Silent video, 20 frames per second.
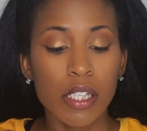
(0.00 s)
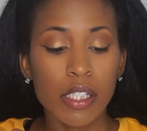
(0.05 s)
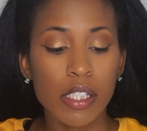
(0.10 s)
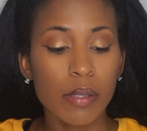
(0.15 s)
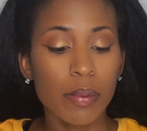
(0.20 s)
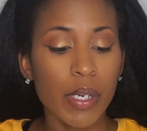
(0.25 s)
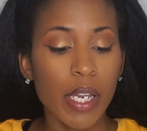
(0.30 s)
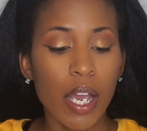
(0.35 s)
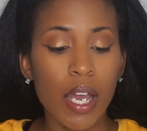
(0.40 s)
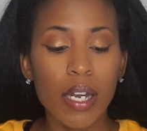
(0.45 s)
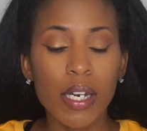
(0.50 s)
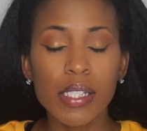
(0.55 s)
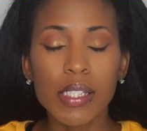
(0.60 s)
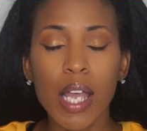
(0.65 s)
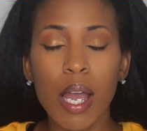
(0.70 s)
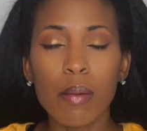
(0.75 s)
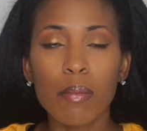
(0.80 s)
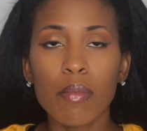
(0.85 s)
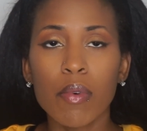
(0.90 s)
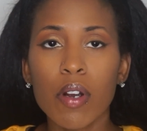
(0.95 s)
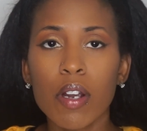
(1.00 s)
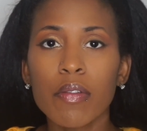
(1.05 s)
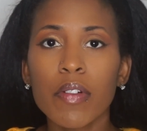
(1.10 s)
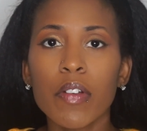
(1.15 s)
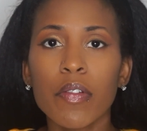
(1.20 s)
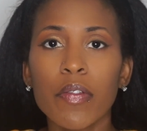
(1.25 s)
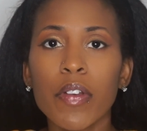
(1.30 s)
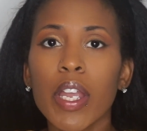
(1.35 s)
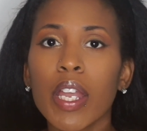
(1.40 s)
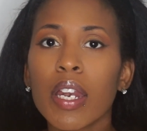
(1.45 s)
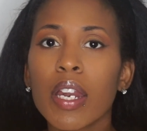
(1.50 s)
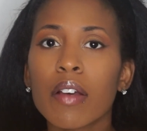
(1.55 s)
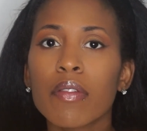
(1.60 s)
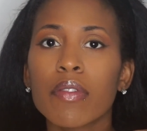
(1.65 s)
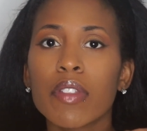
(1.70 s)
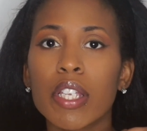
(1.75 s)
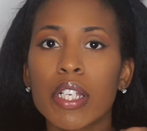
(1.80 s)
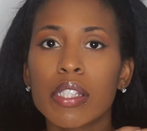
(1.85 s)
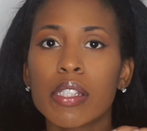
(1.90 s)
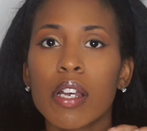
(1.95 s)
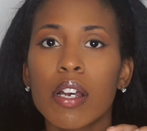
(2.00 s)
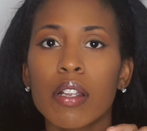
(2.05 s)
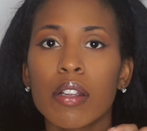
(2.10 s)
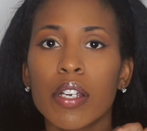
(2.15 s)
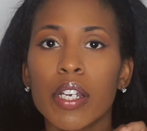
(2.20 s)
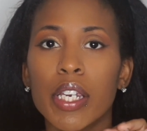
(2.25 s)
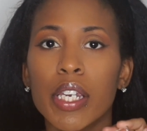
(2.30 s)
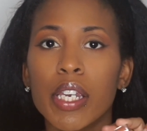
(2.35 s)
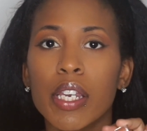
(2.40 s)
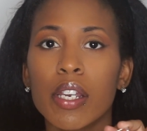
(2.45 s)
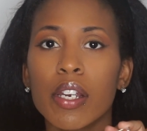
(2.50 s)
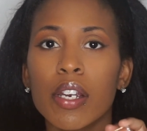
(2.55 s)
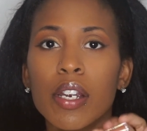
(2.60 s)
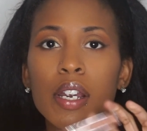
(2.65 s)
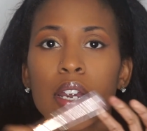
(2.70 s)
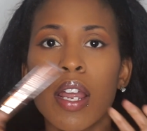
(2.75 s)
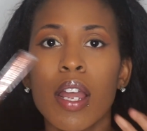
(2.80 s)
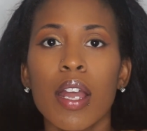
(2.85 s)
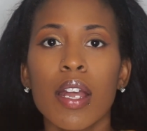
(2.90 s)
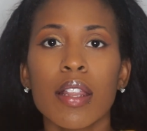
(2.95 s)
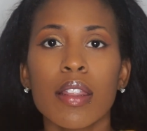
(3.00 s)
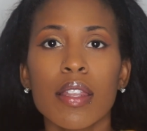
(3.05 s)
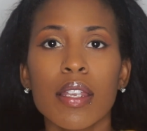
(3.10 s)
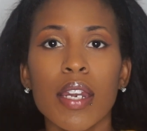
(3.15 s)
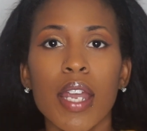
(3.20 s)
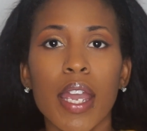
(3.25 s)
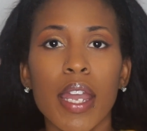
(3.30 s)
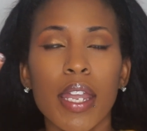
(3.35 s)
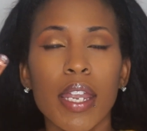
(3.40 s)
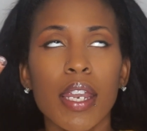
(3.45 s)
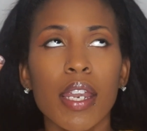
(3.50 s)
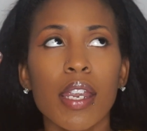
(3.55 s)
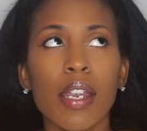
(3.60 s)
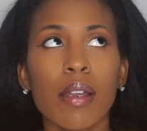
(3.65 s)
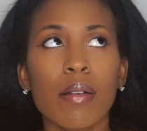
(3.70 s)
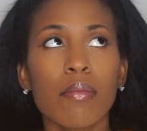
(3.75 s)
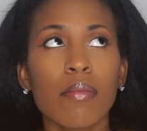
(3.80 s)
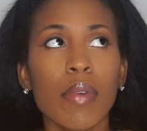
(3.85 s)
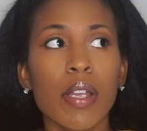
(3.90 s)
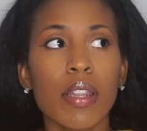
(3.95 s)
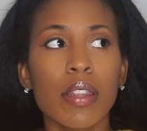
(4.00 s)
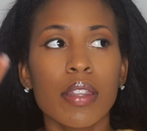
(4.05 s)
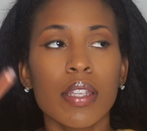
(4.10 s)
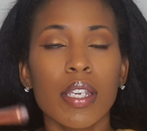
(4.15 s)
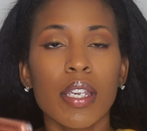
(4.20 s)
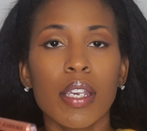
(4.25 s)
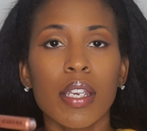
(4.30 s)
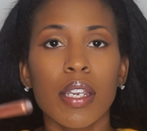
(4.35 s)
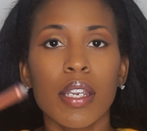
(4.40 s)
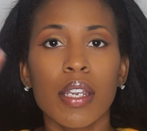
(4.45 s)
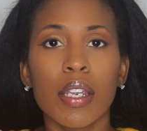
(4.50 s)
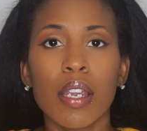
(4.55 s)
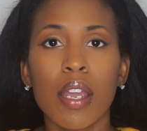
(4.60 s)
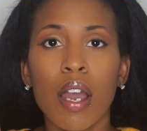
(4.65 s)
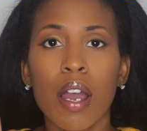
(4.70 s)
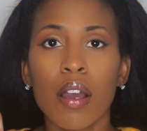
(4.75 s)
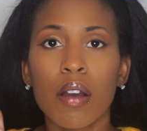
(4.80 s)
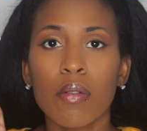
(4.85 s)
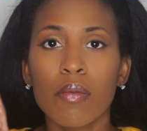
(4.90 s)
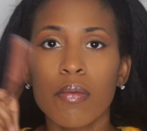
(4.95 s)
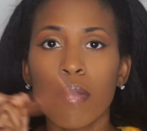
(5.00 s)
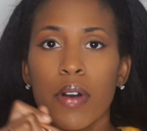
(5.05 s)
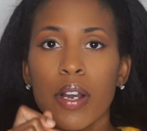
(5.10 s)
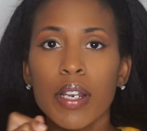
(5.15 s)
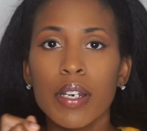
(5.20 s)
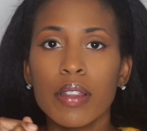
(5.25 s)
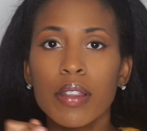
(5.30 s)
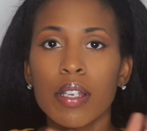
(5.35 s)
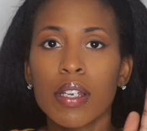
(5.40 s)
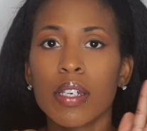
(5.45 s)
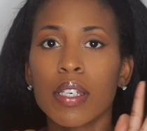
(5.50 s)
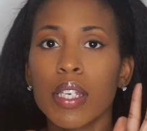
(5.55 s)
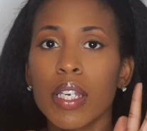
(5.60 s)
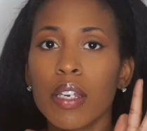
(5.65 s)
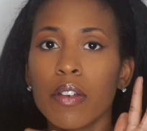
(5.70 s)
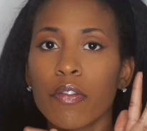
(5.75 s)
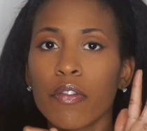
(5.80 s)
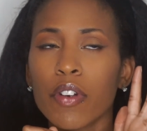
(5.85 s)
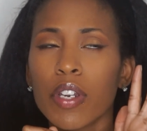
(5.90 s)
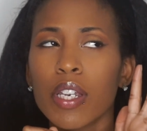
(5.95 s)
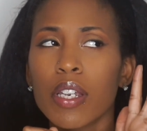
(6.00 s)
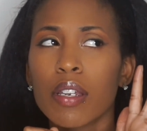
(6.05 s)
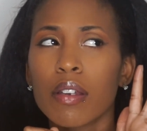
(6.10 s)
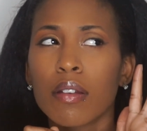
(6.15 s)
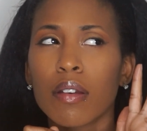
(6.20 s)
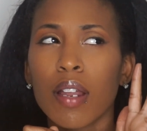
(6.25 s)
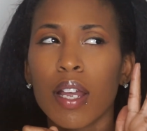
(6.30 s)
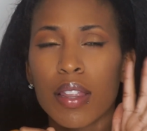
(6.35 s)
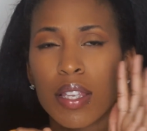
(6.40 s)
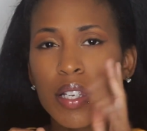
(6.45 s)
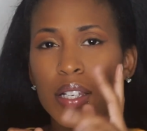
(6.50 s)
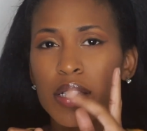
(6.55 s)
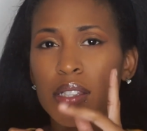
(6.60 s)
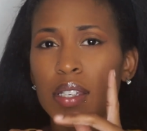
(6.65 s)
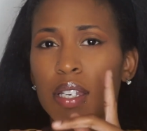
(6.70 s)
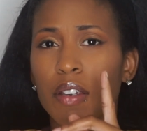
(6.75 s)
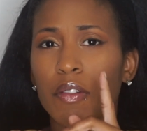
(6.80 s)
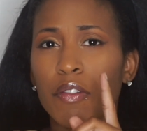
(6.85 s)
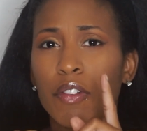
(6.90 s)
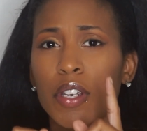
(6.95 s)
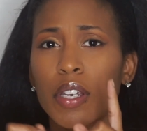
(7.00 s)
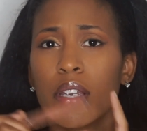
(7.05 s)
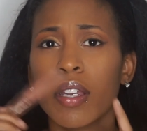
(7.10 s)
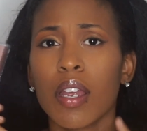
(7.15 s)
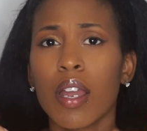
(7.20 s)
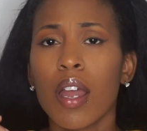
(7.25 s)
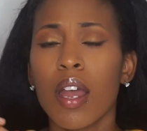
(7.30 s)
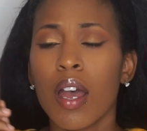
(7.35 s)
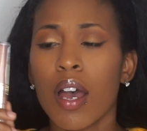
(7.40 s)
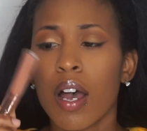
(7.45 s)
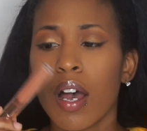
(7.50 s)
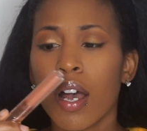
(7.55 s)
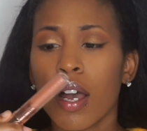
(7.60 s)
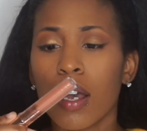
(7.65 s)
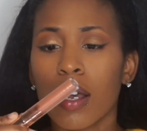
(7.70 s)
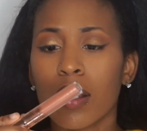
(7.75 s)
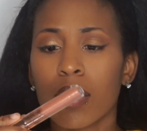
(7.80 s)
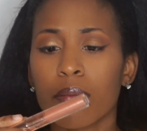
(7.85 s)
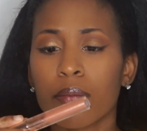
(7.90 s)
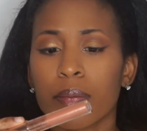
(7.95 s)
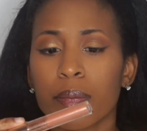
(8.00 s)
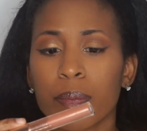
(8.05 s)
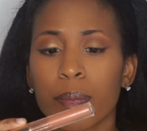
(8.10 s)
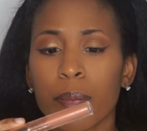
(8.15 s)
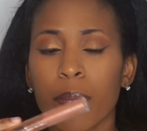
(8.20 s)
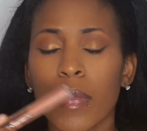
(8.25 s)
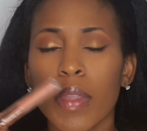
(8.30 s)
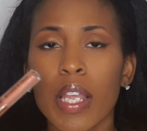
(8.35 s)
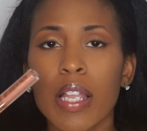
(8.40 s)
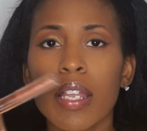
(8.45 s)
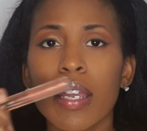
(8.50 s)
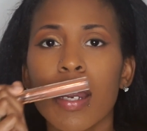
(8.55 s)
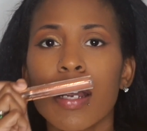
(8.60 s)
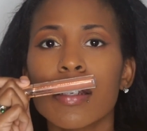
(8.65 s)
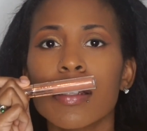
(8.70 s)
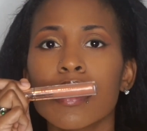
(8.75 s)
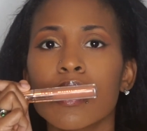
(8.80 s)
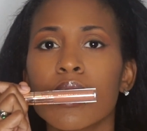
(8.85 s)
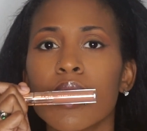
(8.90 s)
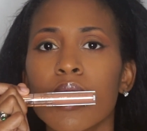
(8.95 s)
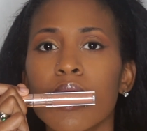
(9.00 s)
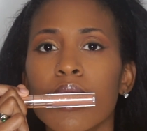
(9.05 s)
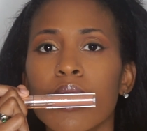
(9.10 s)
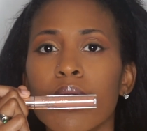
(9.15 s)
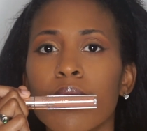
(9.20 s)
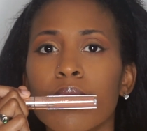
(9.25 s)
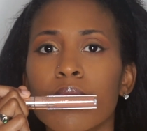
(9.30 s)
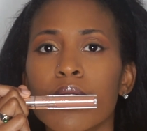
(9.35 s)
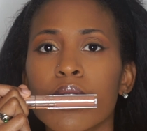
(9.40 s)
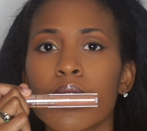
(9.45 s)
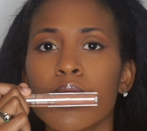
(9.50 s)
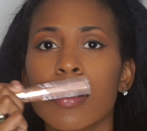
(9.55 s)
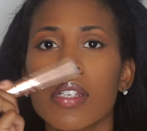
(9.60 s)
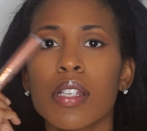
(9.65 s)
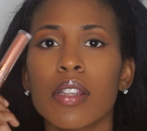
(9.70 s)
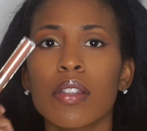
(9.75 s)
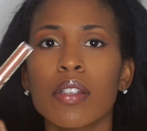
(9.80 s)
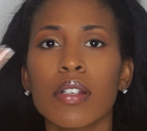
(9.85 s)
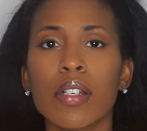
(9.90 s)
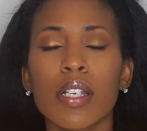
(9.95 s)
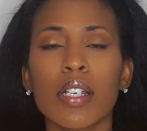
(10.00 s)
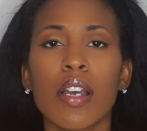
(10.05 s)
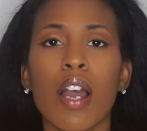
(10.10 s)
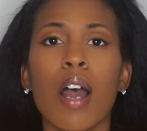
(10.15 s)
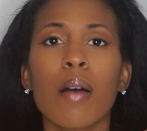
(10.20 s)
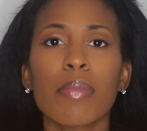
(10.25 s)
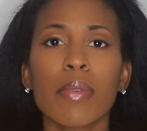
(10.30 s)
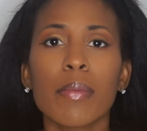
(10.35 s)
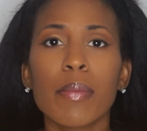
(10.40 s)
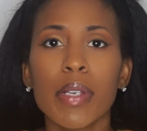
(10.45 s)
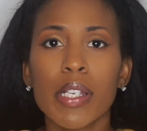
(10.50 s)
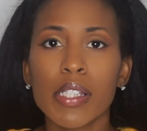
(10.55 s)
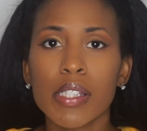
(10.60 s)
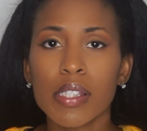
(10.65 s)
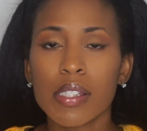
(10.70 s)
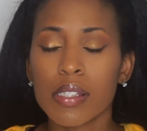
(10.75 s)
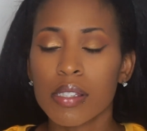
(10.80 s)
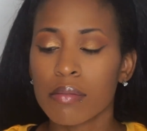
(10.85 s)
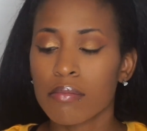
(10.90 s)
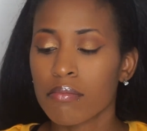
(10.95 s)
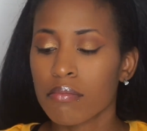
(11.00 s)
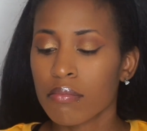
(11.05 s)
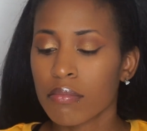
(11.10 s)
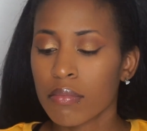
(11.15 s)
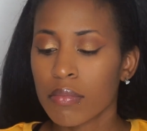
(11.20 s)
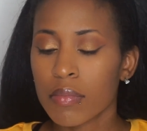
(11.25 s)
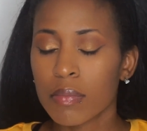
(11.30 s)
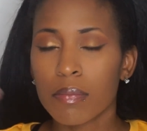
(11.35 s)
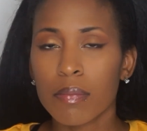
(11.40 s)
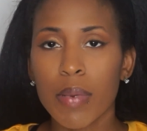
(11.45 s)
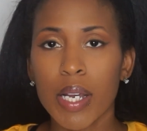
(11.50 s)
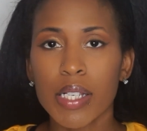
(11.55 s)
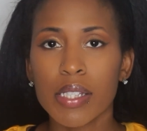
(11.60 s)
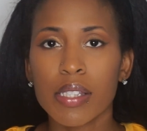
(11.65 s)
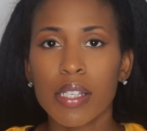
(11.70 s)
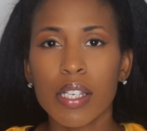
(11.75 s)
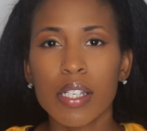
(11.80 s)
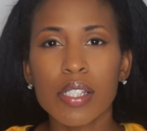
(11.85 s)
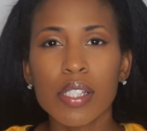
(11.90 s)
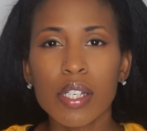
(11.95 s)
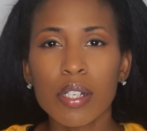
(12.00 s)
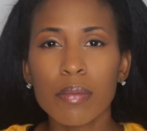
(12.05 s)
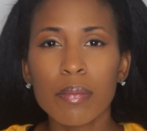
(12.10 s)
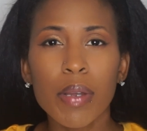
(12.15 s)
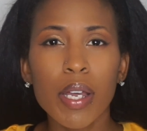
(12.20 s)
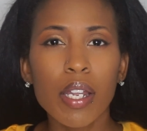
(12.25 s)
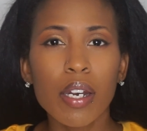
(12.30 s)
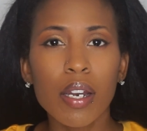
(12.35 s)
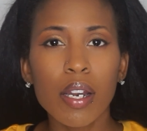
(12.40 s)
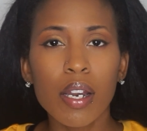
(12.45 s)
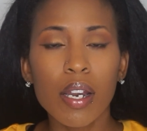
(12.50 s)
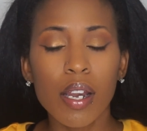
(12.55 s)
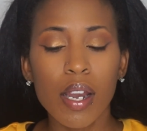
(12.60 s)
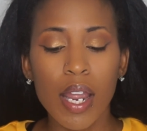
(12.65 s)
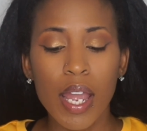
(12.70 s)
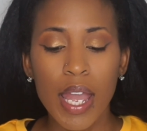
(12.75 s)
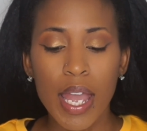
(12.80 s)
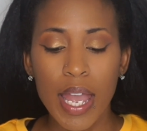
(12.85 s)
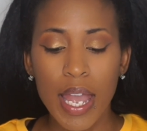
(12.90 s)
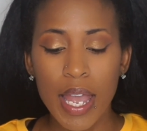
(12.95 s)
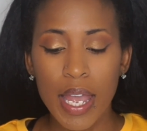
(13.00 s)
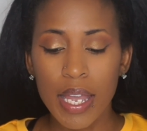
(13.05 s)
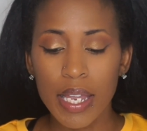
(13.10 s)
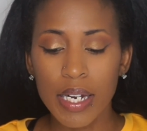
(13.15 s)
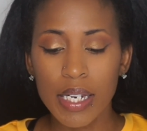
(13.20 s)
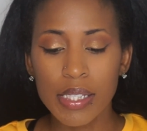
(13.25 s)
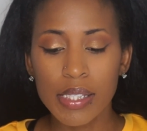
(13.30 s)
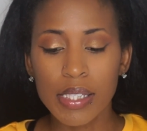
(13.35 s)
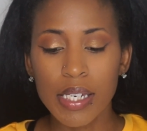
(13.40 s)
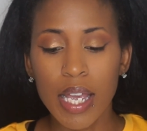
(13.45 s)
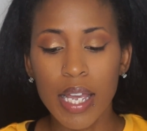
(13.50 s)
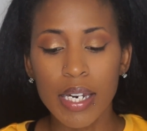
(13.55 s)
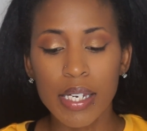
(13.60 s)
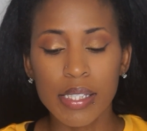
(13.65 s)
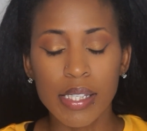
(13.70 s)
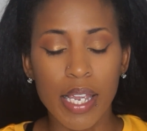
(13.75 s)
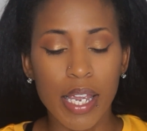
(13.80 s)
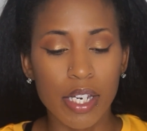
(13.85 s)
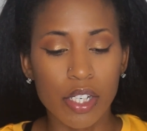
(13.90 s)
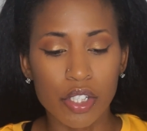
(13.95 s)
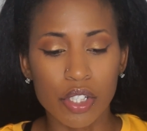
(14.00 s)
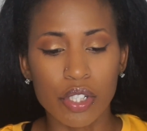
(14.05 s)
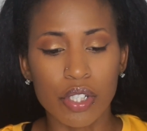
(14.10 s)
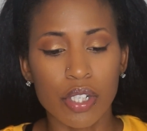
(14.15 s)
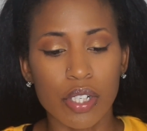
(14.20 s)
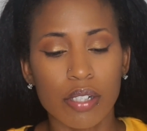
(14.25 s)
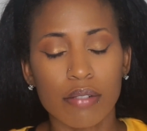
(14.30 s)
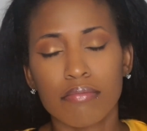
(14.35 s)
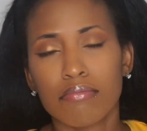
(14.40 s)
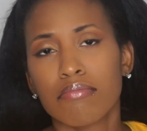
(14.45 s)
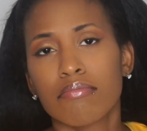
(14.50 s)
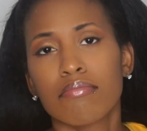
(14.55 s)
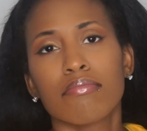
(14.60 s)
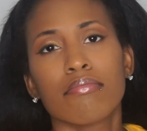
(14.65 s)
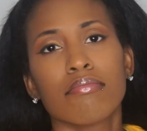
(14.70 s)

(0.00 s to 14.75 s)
To be honest, I'm more of a fan of this color here than I am the Neat Freak. I think it's Neat Freak. Like, I just think it complements my skin tone better, and it's not as extra